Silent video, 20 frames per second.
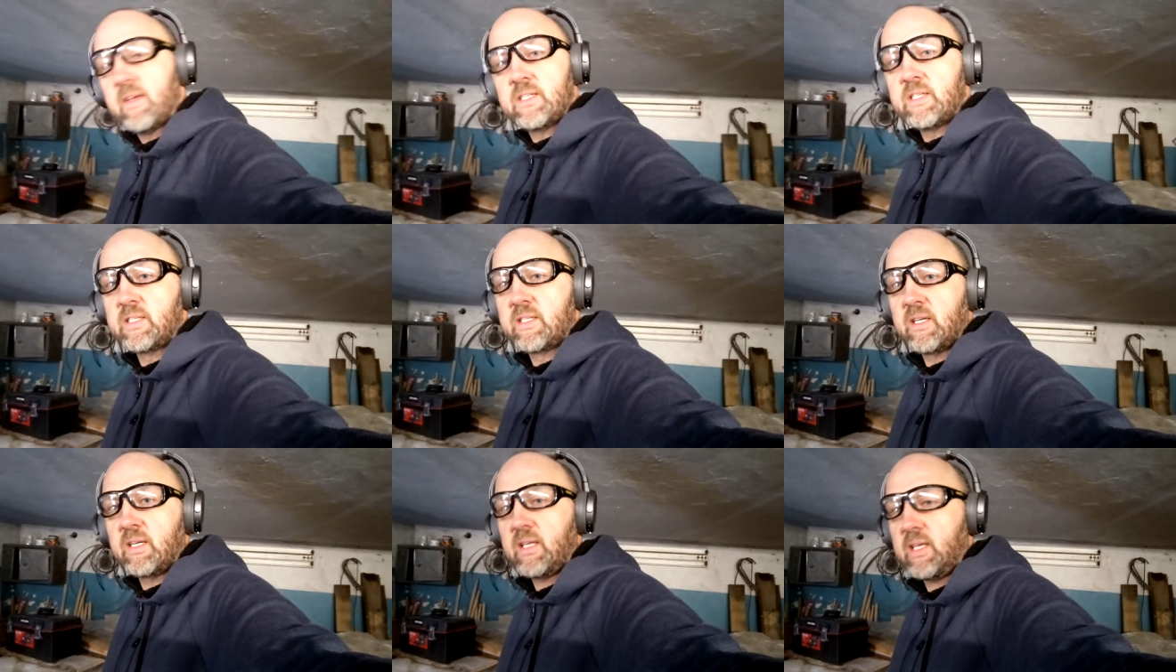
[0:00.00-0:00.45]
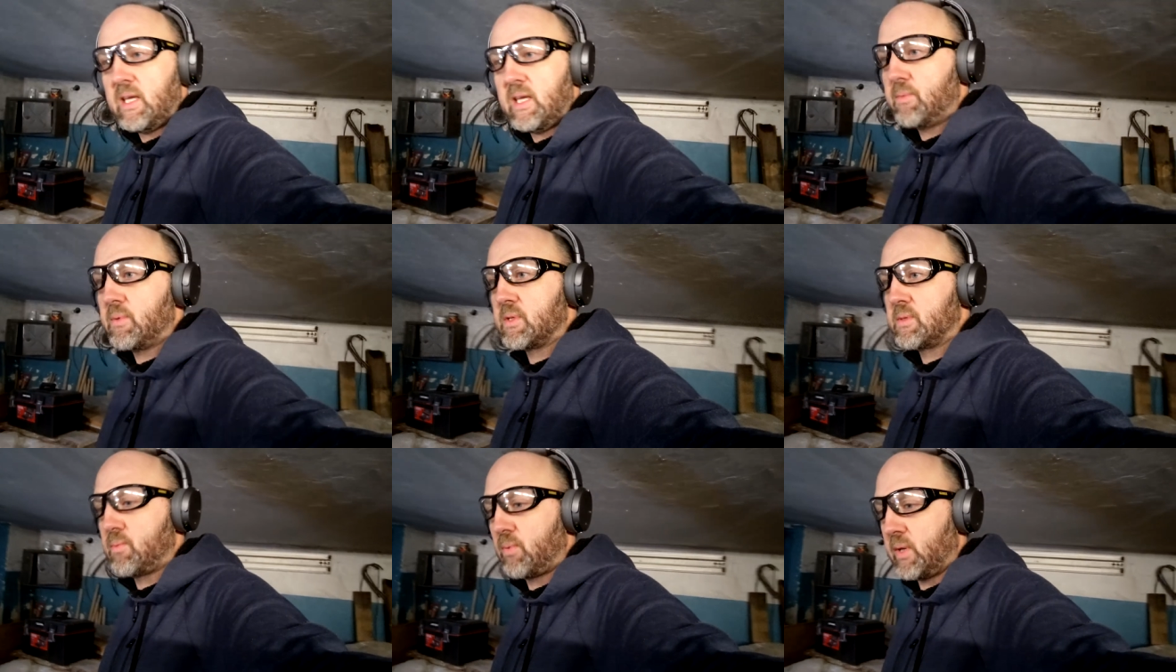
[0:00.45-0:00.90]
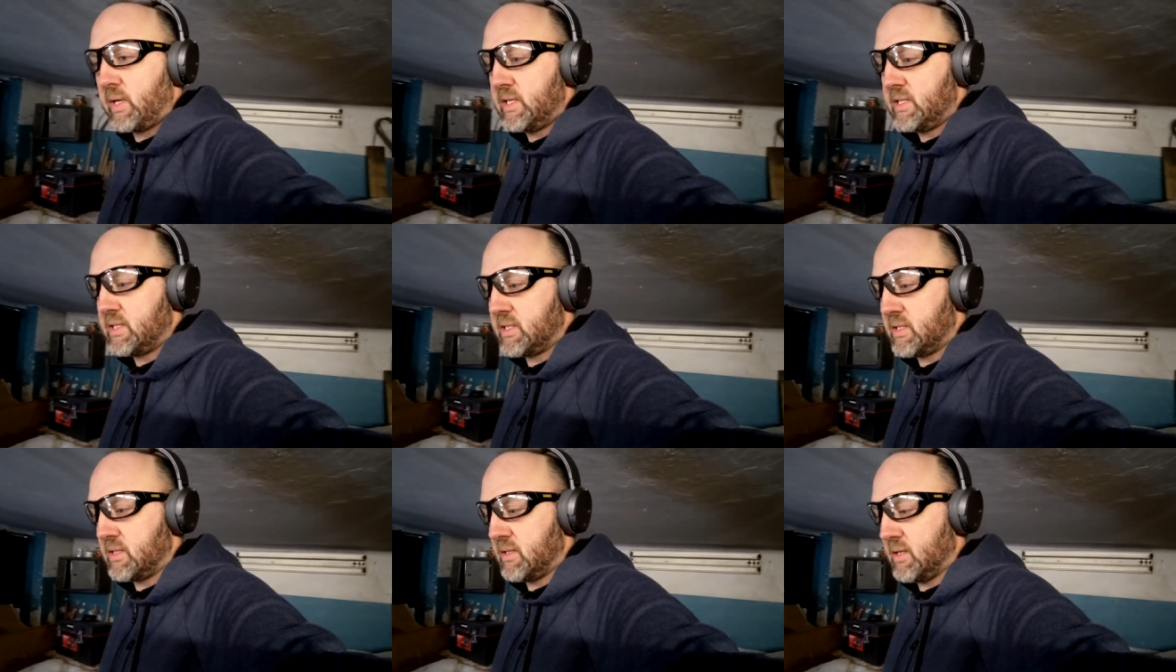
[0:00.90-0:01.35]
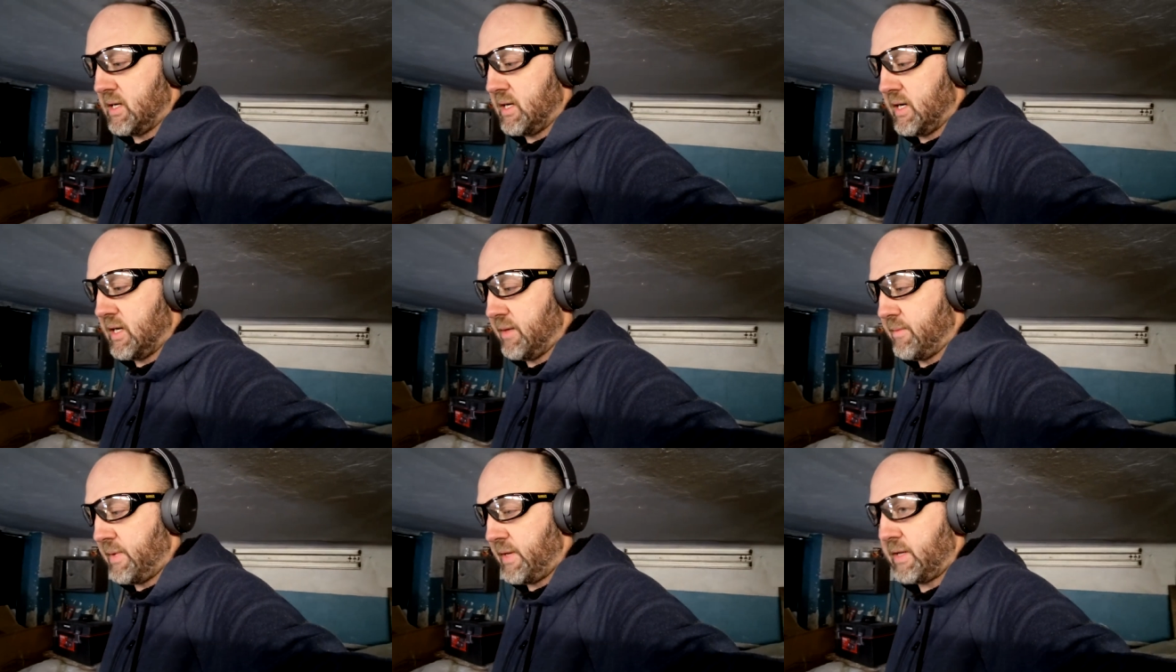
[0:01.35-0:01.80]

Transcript: this is going to keep this place, uh,